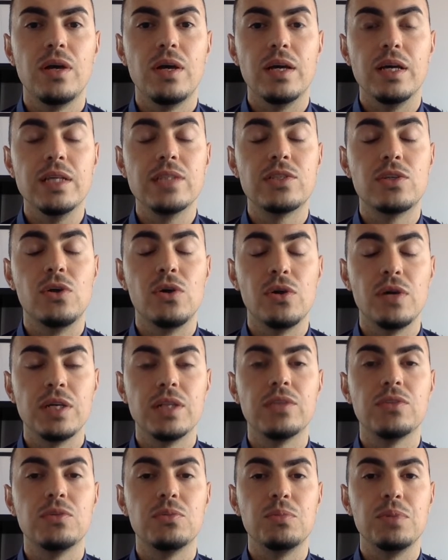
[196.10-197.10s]
it's
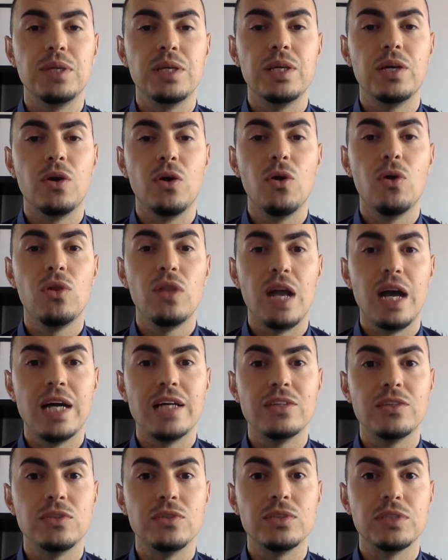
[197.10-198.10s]
going to be all
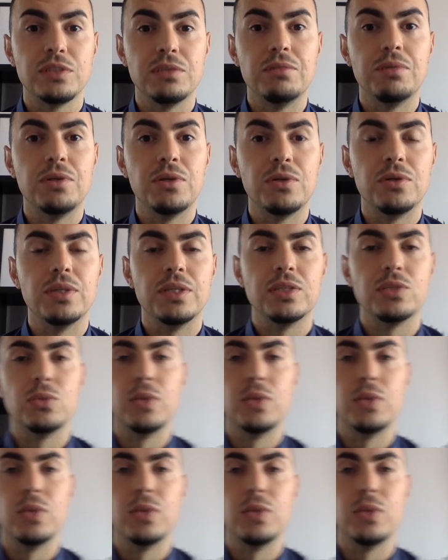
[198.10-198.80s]
eyes on Seville this